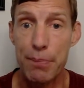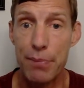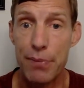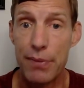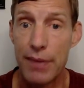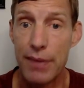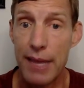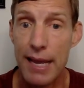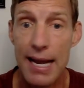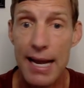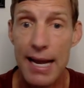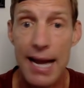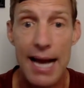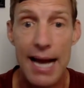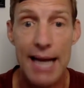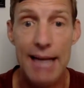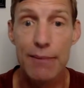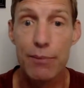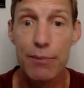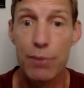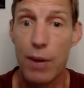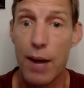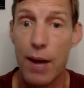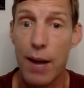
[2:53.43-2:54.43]
They had
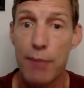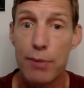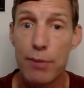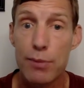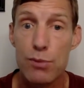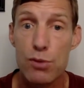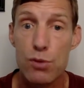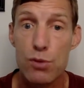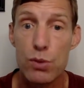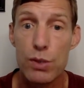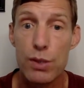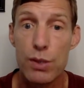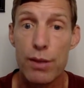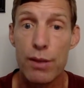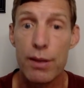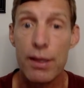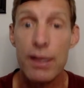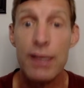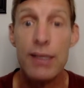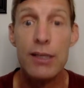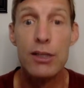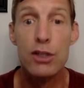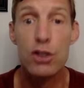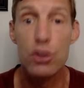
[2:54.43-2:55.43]
problems with
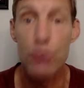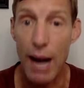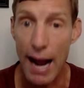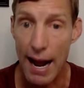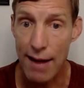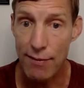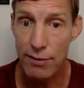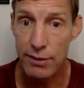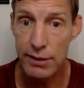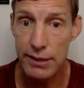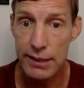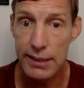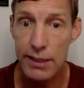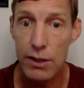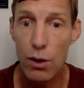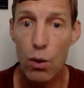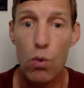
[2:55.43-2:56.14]
traveling,